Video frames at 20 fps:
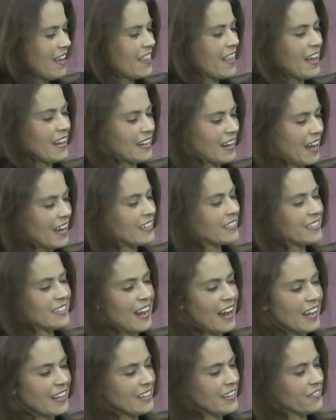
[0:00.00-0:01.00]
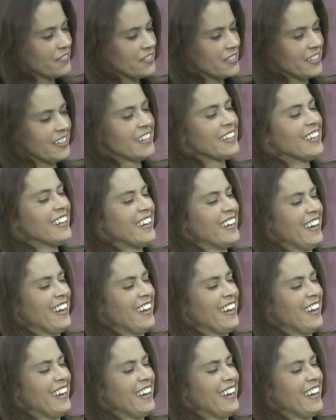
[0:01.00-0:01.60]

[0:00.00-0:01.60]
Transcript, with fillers: that I, I lifted